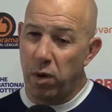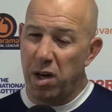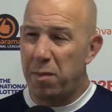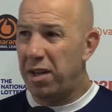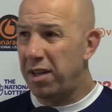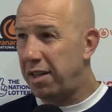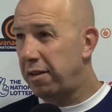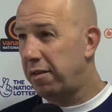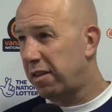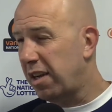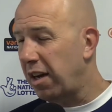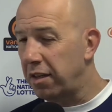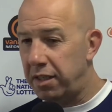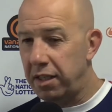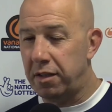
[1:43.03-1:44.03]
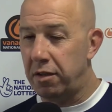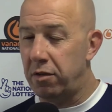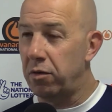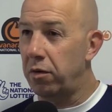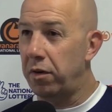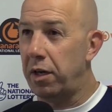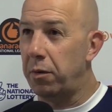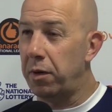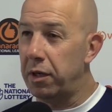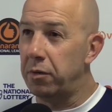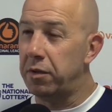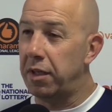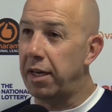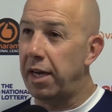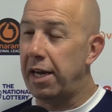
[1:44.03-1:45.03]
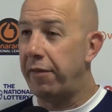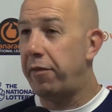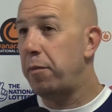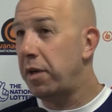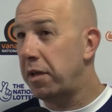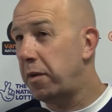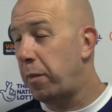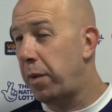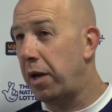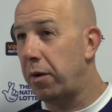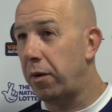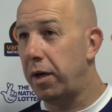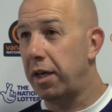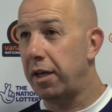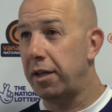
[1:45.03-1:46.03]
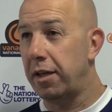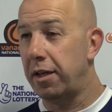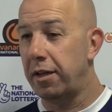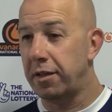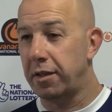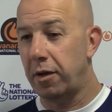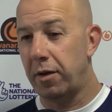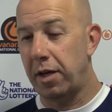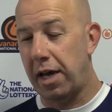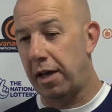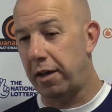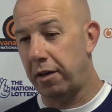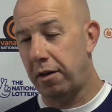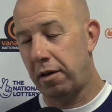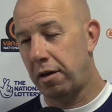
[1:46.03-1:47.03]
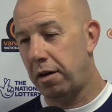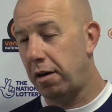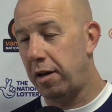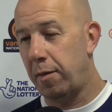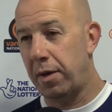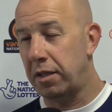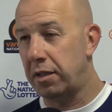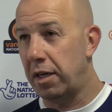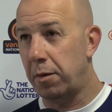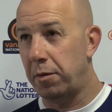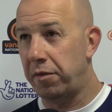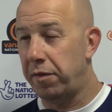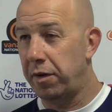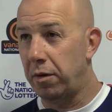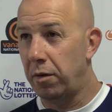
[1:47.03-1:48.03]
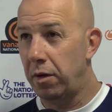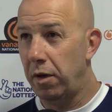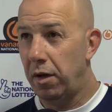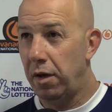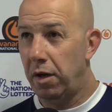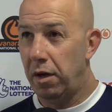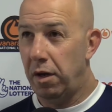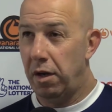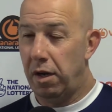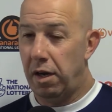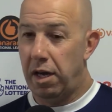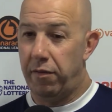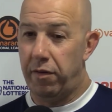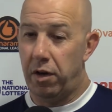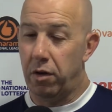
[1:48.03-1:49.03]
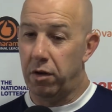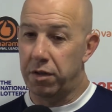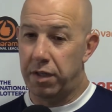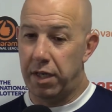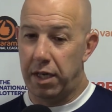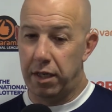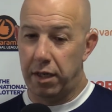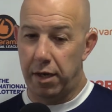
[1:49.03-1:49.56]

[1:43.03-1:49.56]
We'd have been gutted to draw 0-0 today, having missed the penalty, and so yeah, you can only imagine how we feel having lost it.